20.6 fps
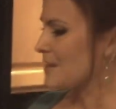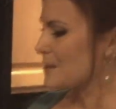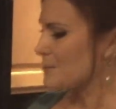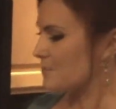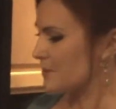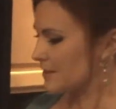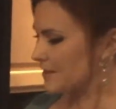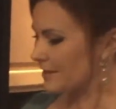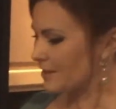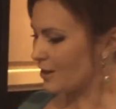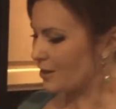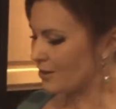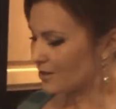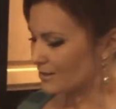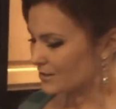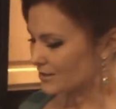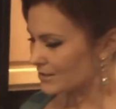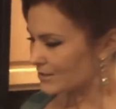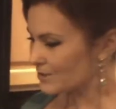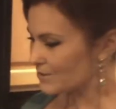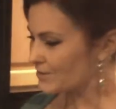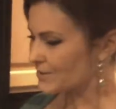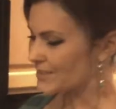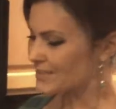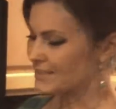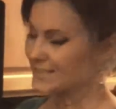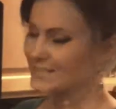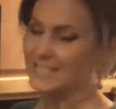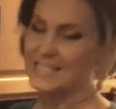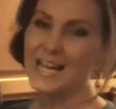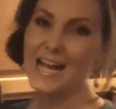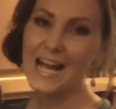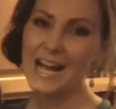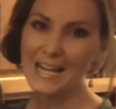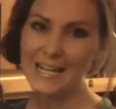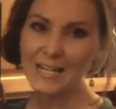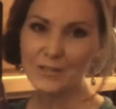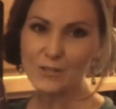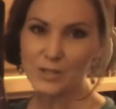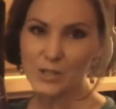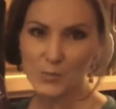but they also did an
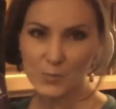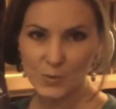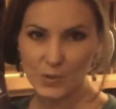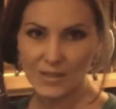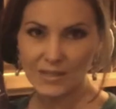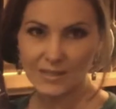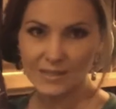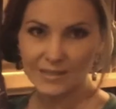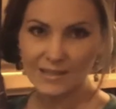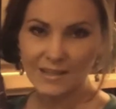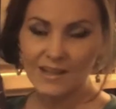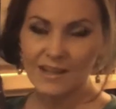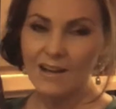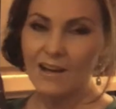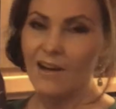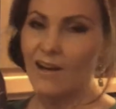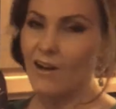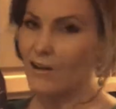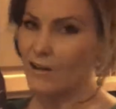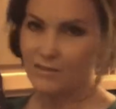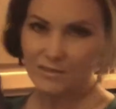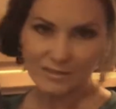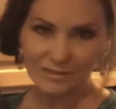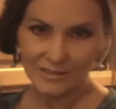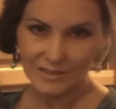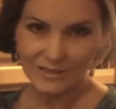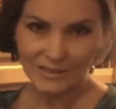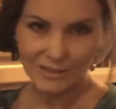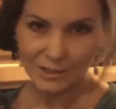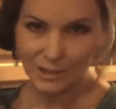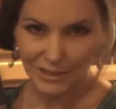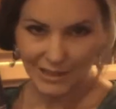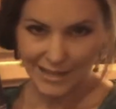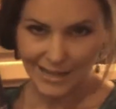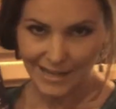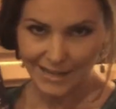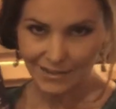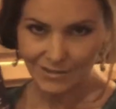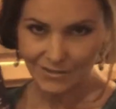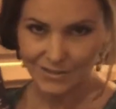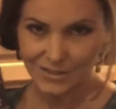entire spread all on the
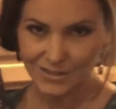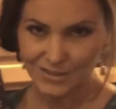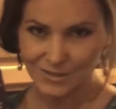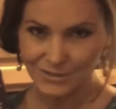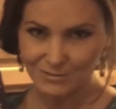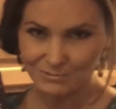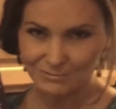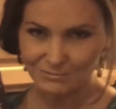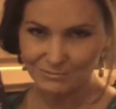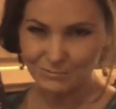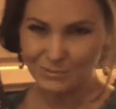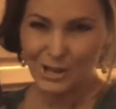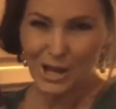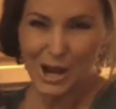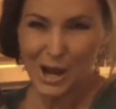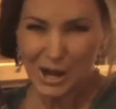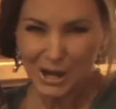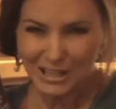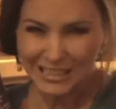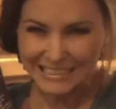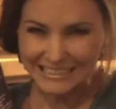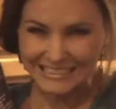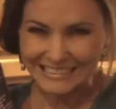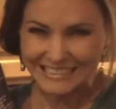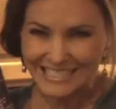Cookhouse blog.